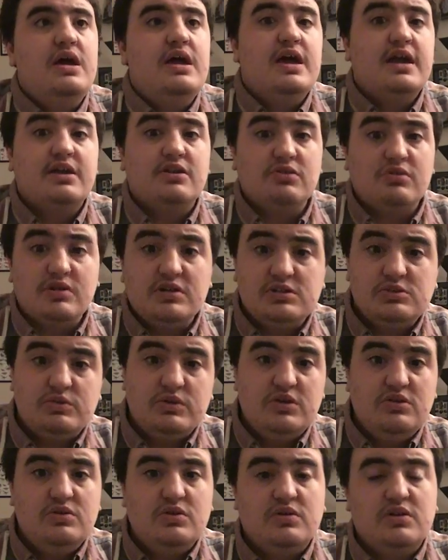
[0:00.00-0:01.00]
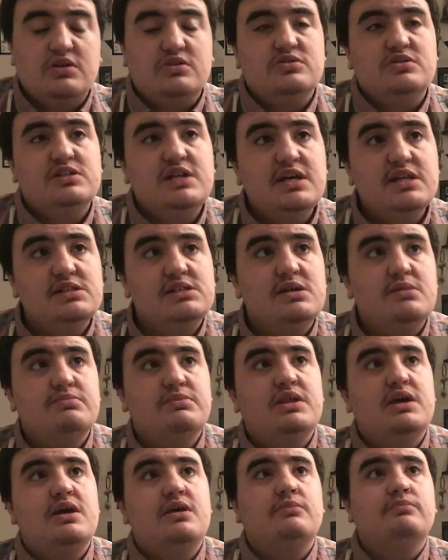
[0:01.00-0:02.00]
ignorance when you don't understand
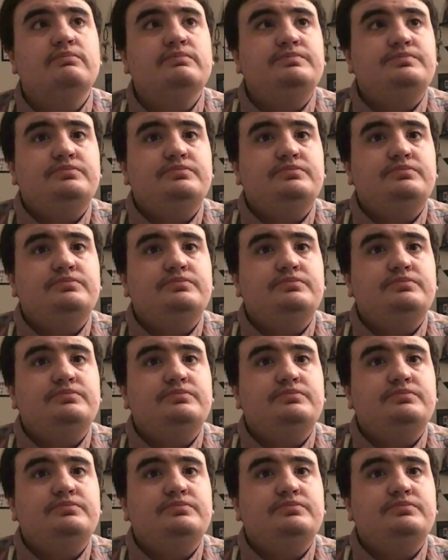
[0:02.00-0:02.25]
something.